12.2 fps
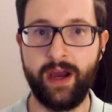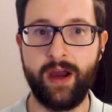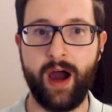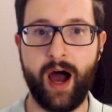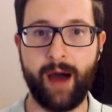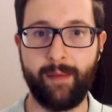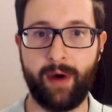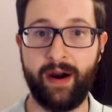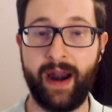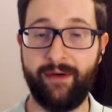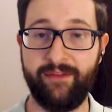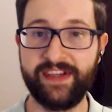are
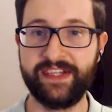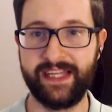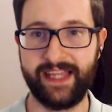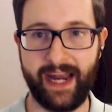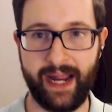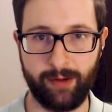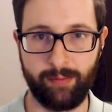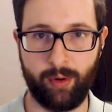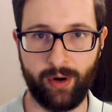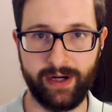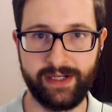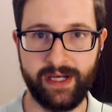now visiting that
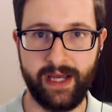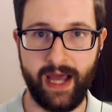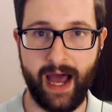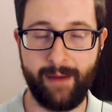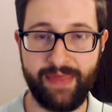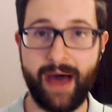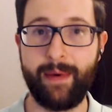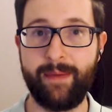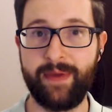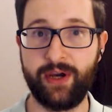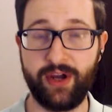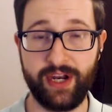airport. That might
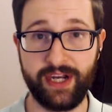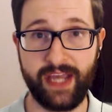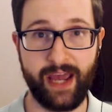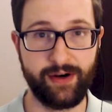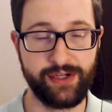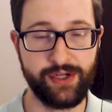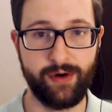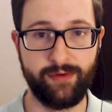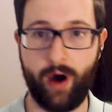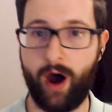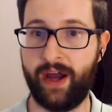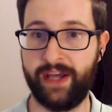be a good indicator
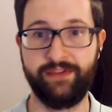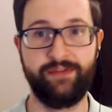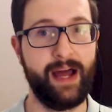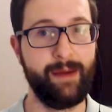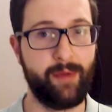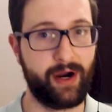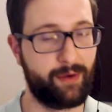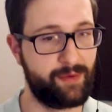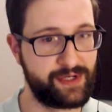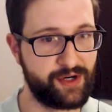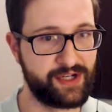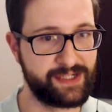too of, is fly market
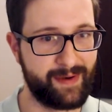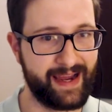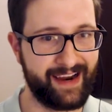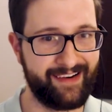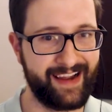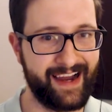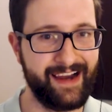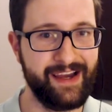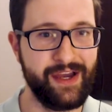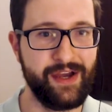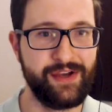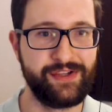returning to my area?
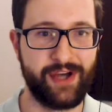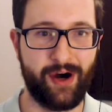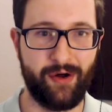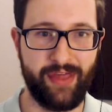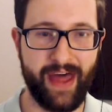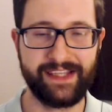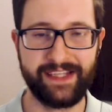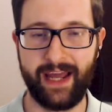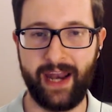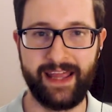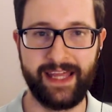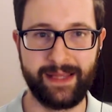So that's, again, I think the